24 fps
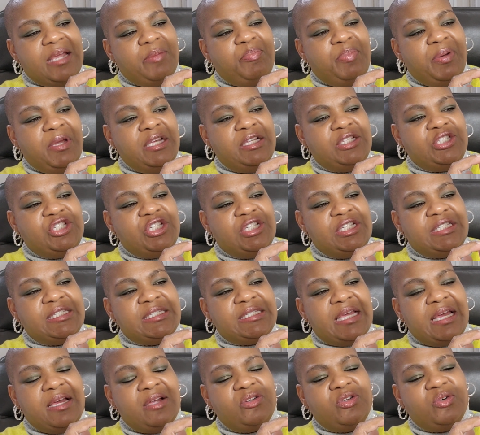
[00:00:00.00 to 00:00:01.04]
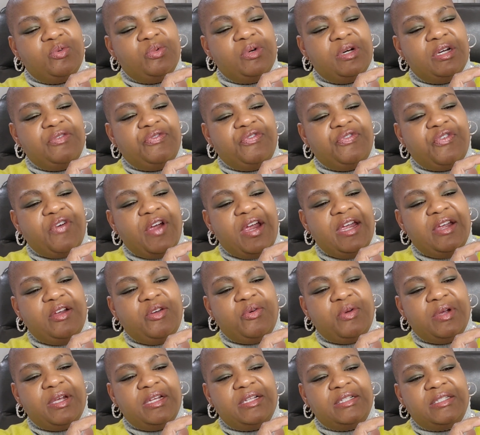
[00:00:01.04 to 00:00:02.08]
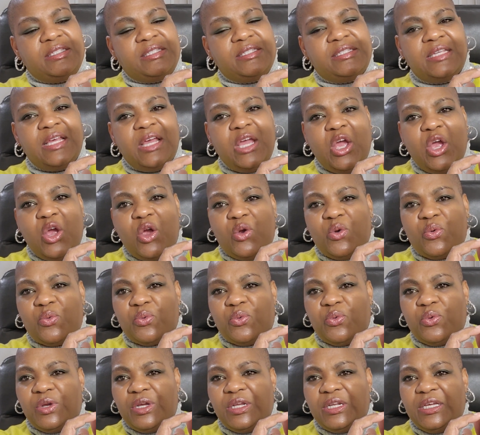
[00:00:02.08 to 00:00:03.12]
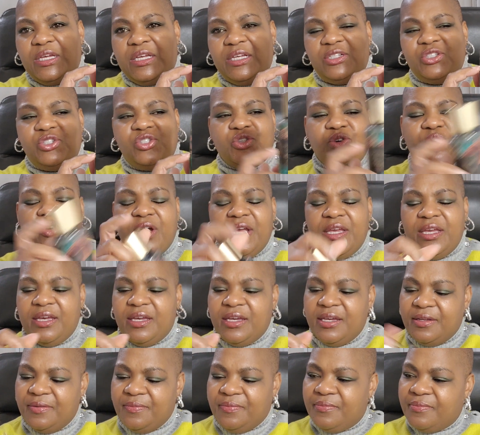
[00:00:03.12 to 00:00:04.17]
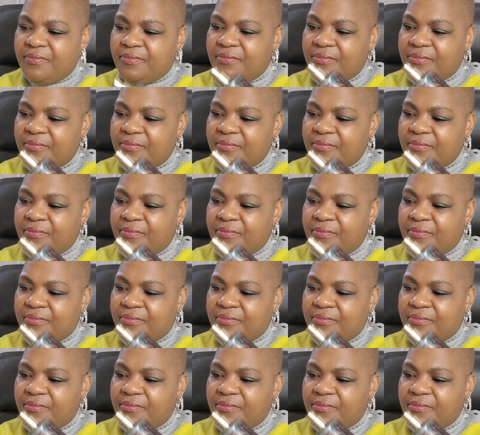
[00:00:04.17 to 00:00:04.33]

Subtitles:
a peachy sandalwood fragrance. Really enjoy it.